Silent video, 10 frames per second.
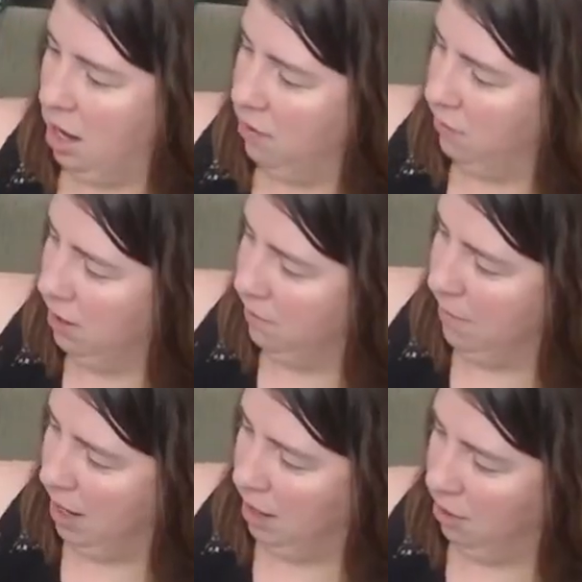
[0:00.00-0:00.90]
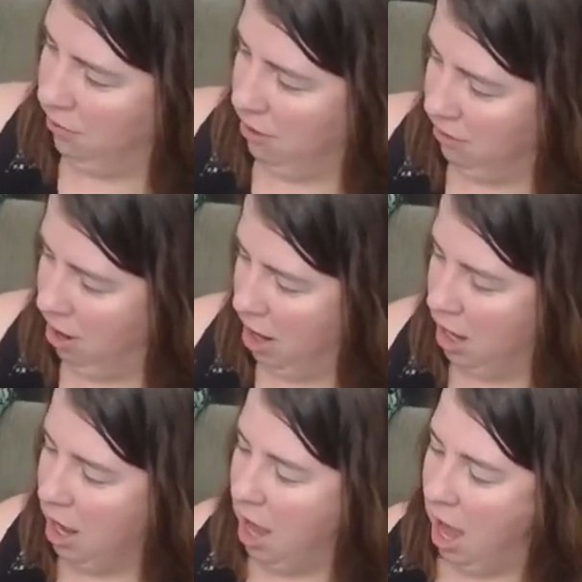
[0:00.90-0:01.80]
rid of my looseness, sorry.
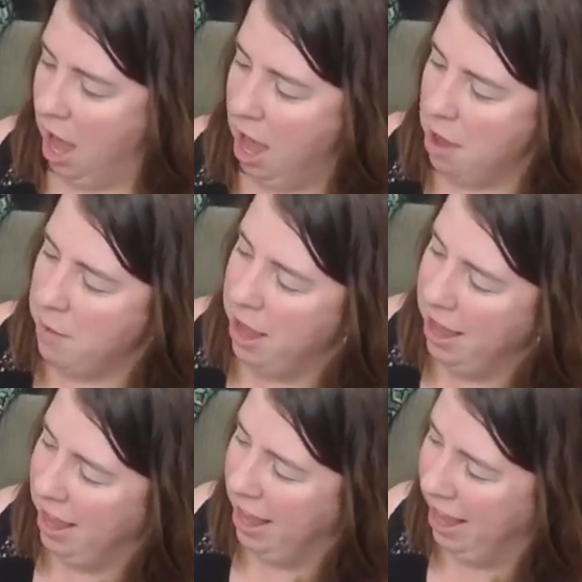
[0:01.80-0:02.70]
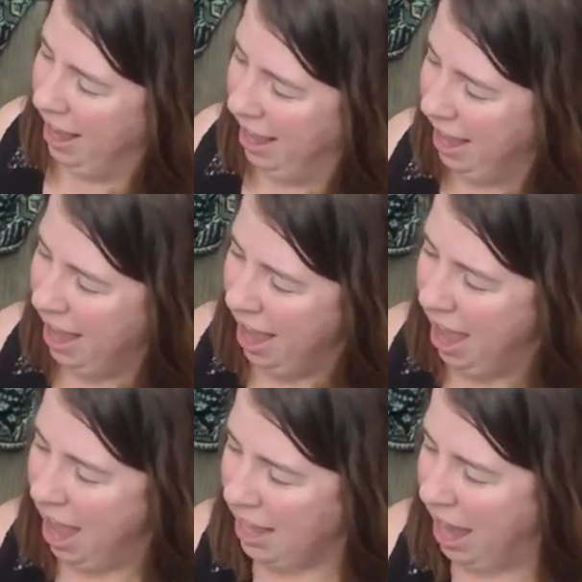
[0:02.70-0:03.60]

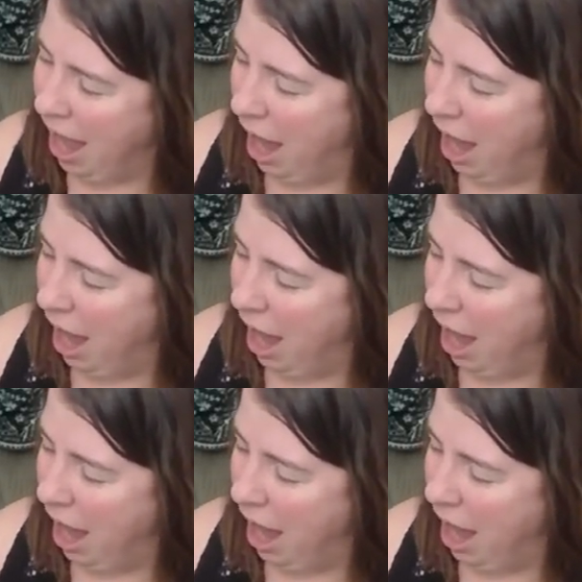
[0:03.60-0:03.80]
I